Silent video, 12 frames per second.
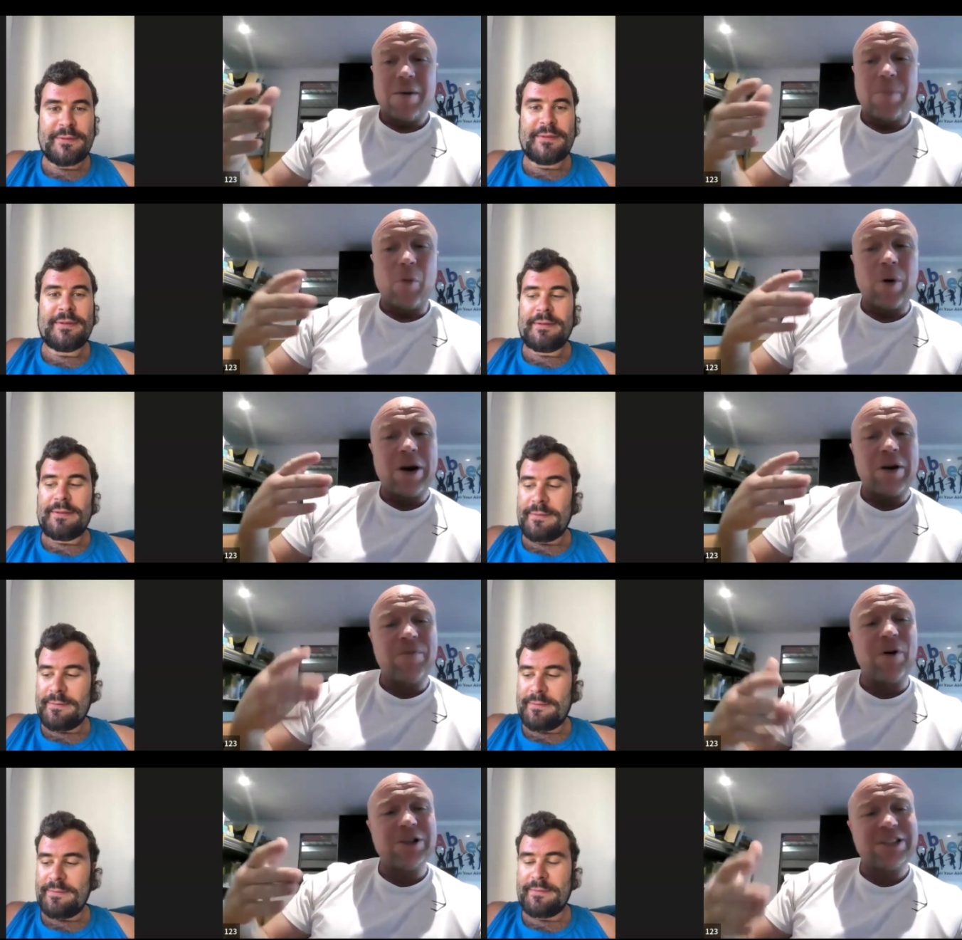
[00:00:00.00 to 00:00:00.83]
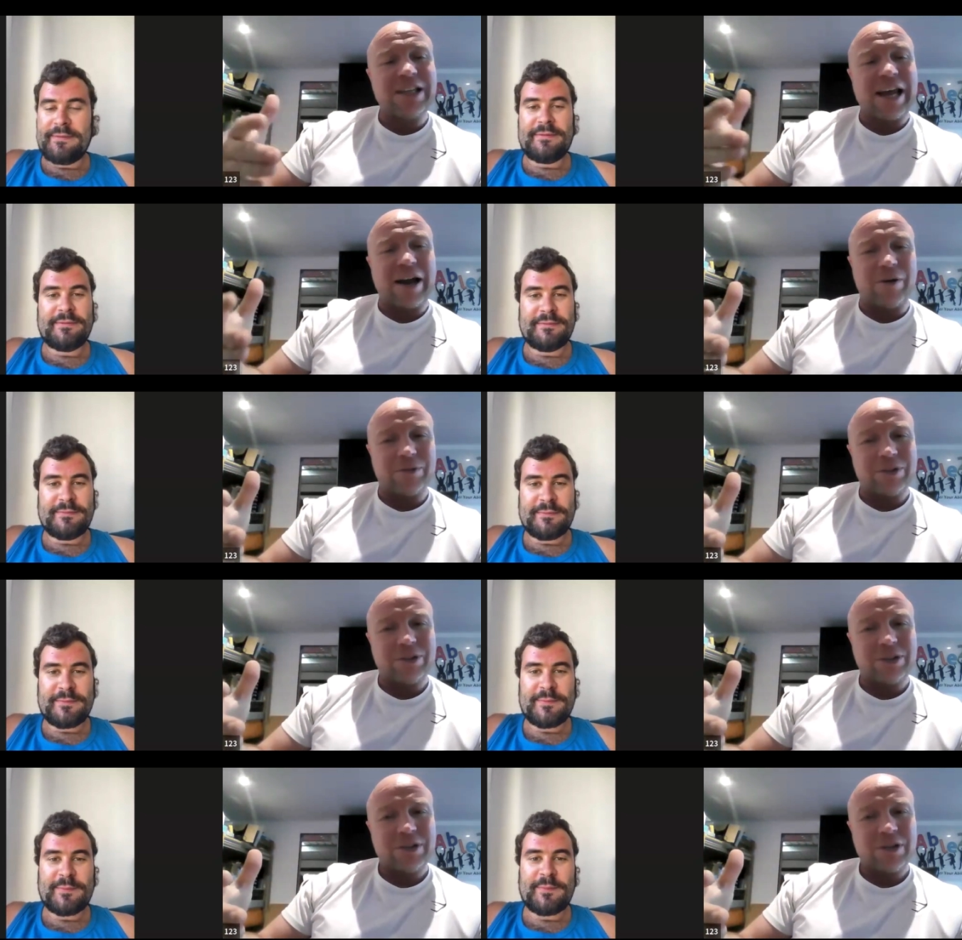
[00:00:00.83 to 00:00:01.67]
Speaker 1: but when a fight's
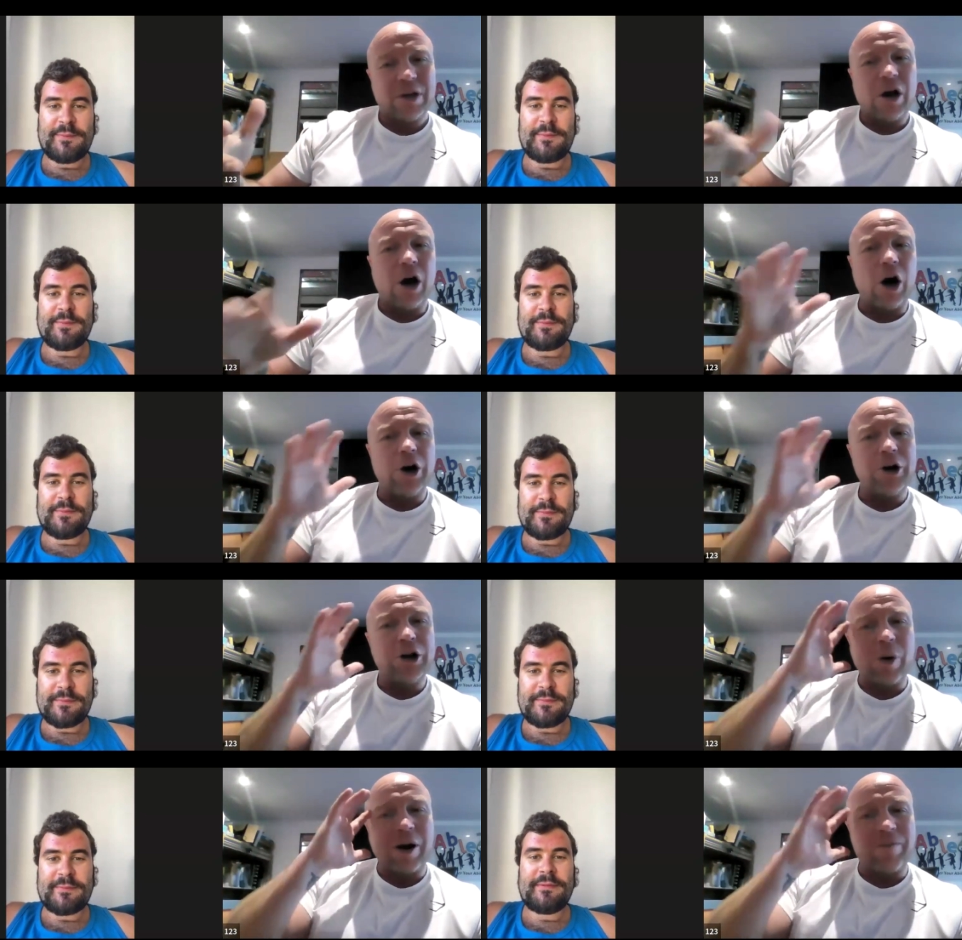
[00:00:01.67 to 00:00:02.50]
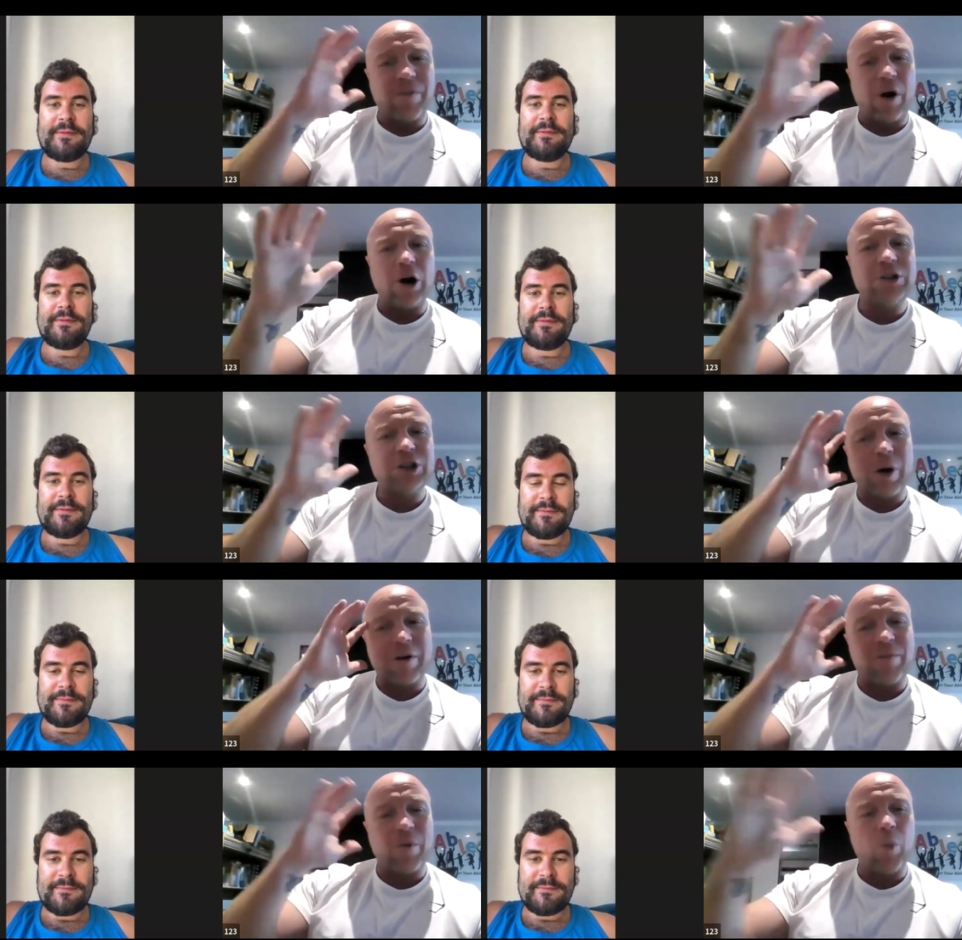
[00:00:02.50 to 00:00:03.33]
announced, I go out for I used to go
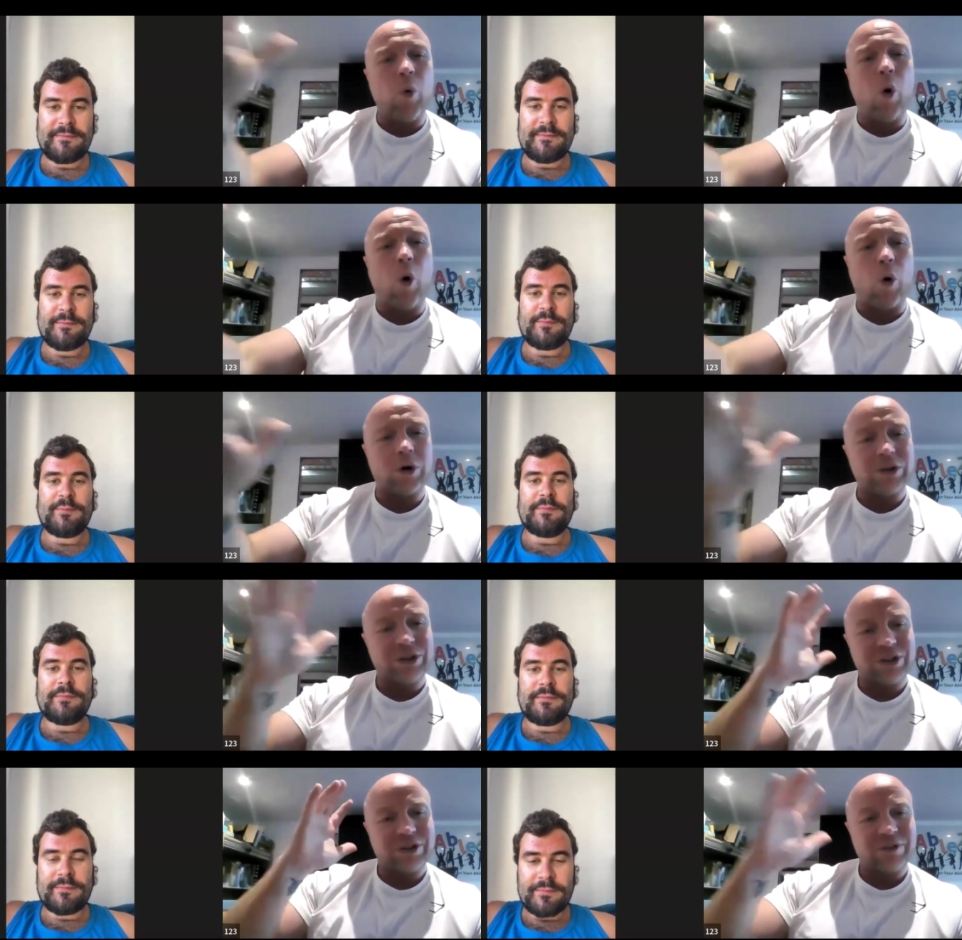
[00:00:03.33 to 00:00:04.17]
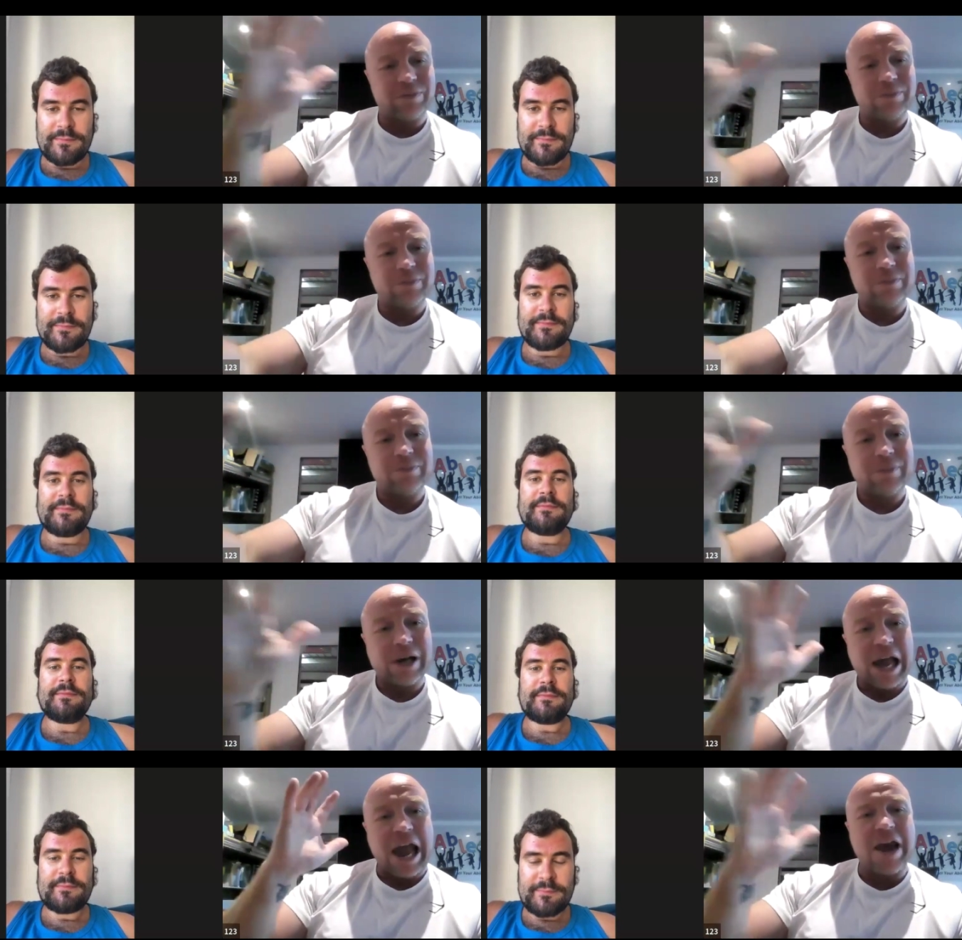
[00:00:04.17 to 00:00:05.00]
out for walks
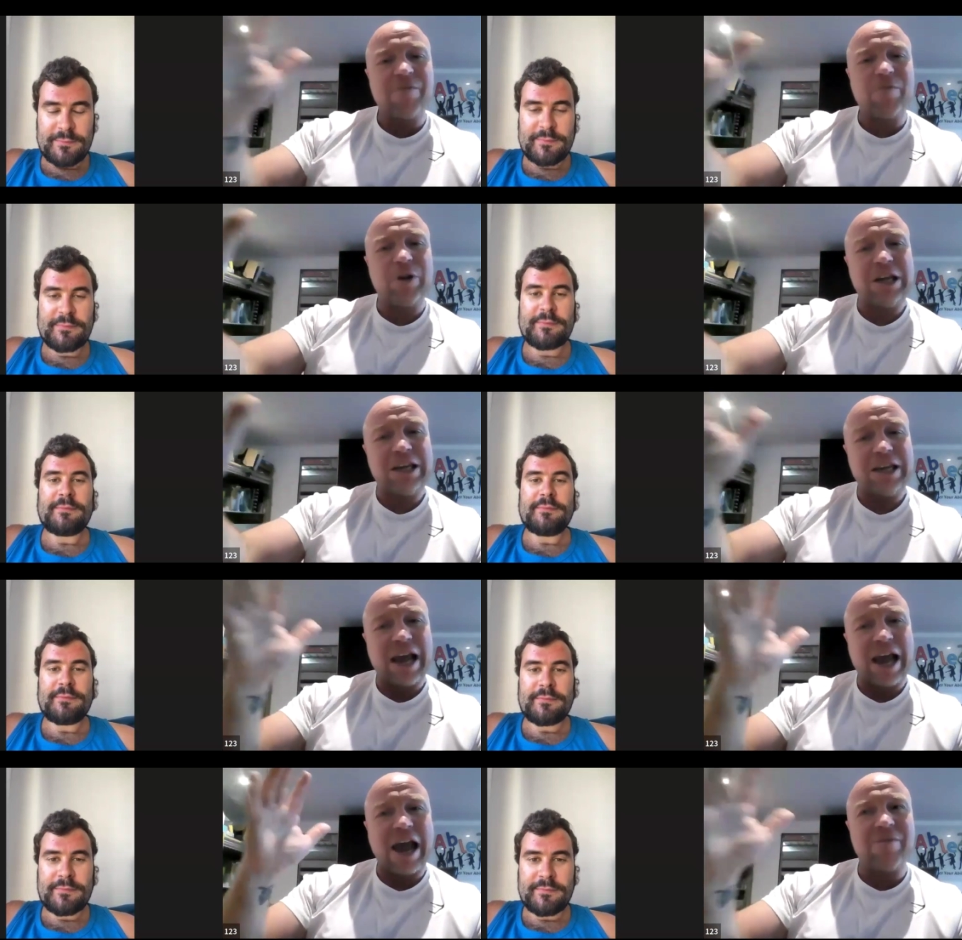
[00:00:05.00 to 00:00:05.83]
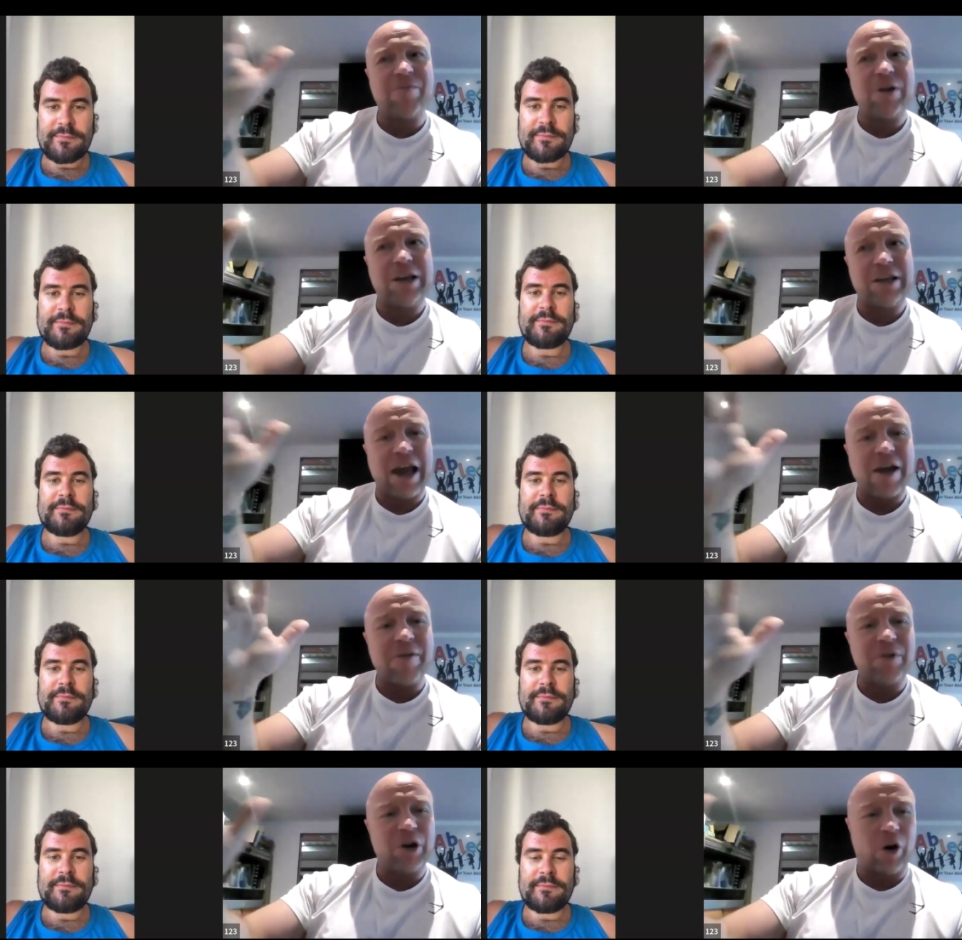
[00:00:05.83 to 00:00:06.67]
every every
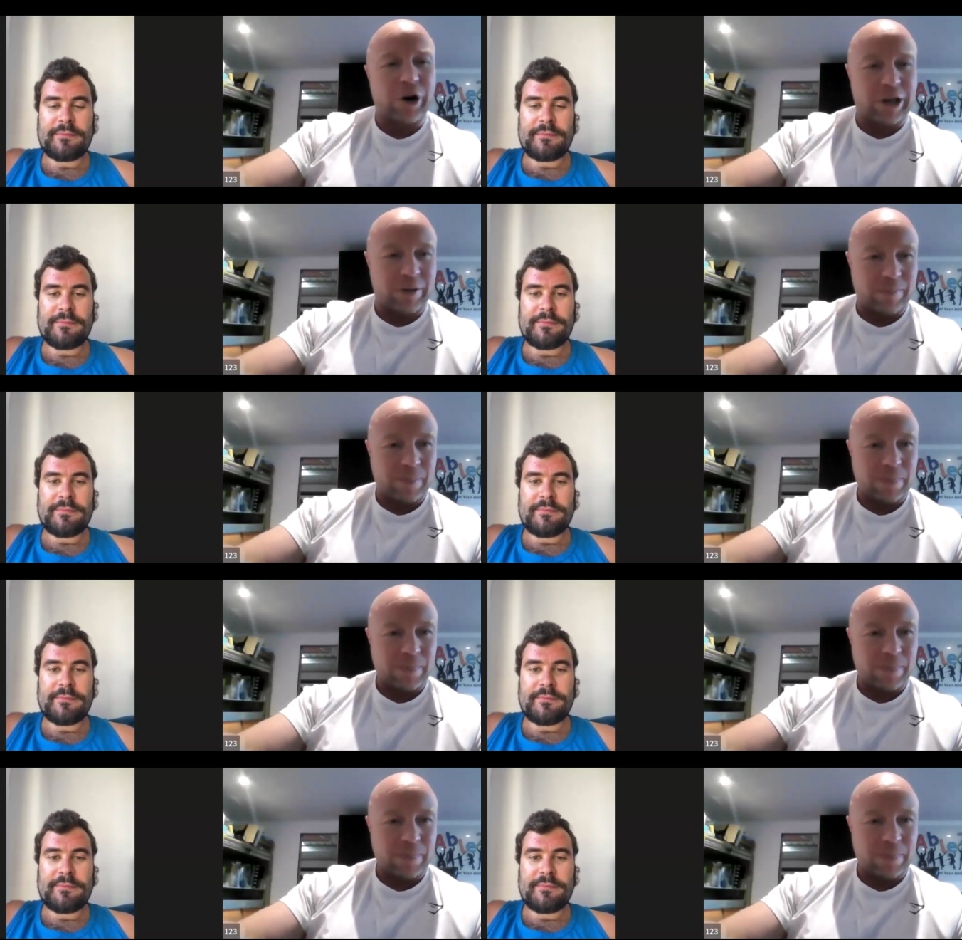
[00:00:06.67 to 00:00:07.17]
every night.